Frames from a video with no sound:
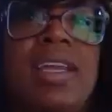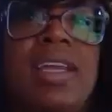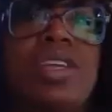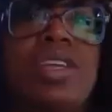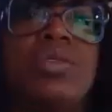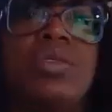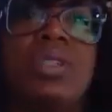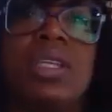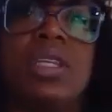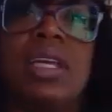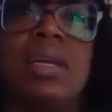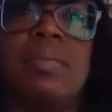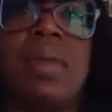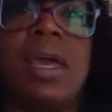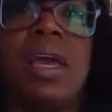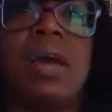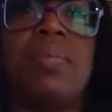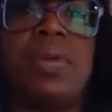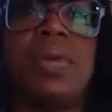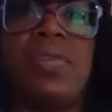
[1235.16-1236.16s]
it's okay to use an
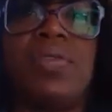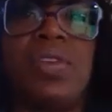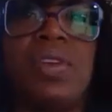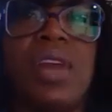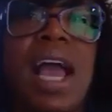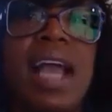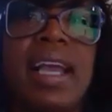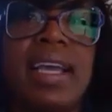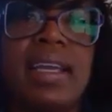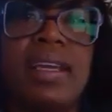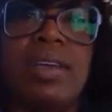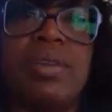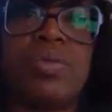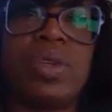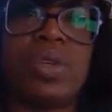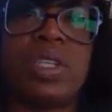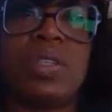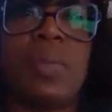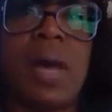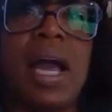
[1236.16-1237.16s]
email, but if you're not getting
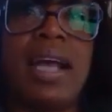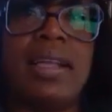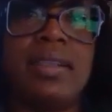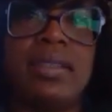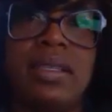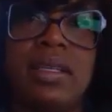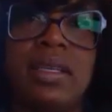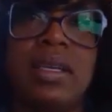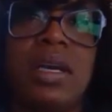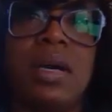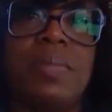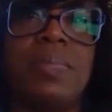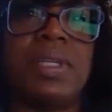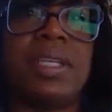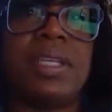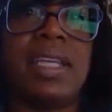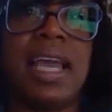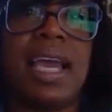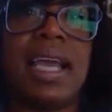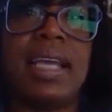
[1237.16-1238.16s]
a response in a
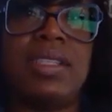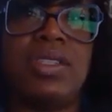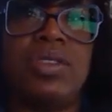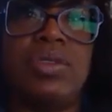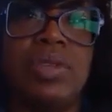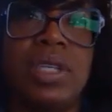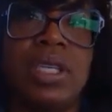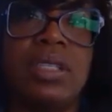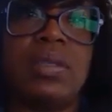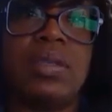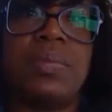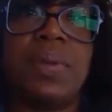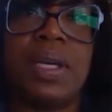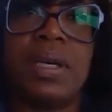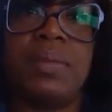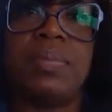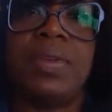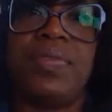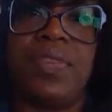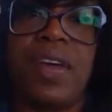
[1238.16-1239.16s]
couple of days, you need to pick
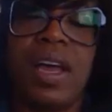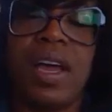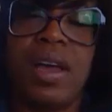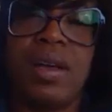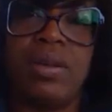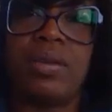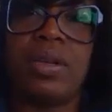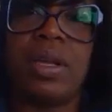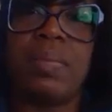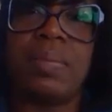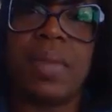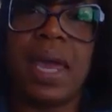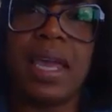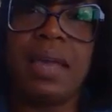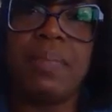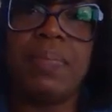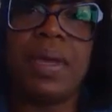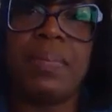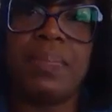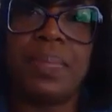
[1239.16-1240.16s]
up the phone and
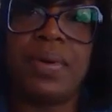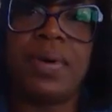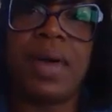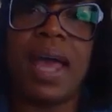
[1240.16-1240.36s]
make people